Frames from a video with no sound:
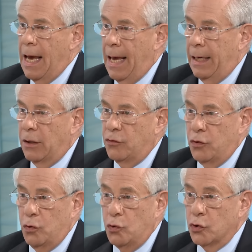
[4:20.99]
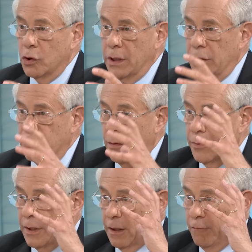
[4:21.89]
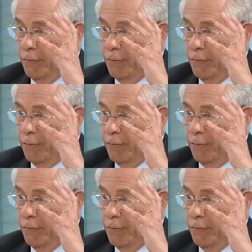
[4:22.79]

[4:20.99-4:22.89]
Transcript: and it's usually something